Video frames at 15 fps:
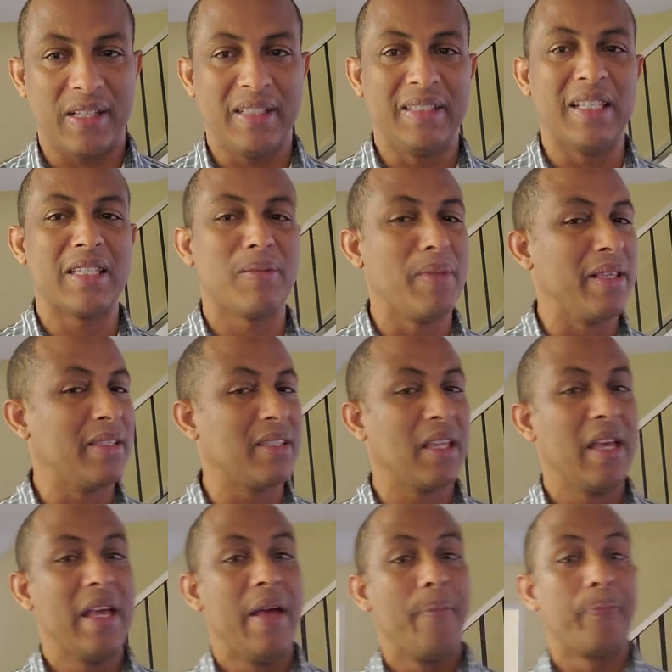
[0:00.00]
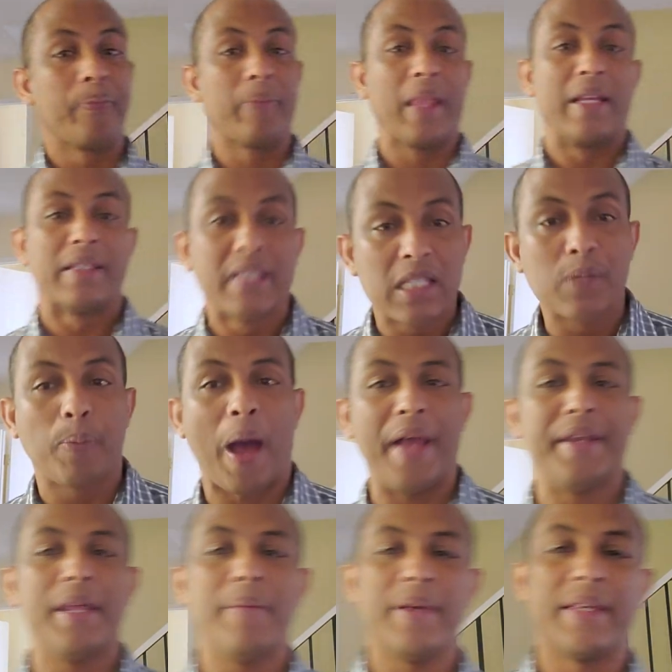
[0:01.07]
This means this
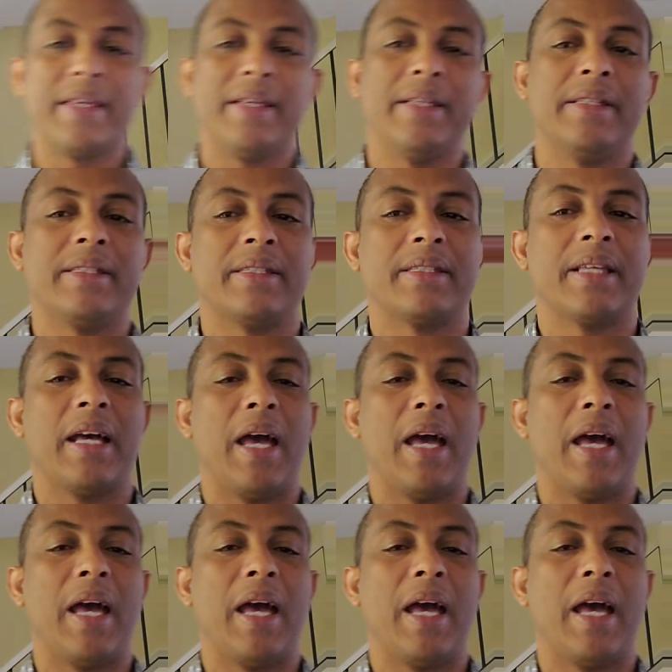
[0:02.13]
pandemic is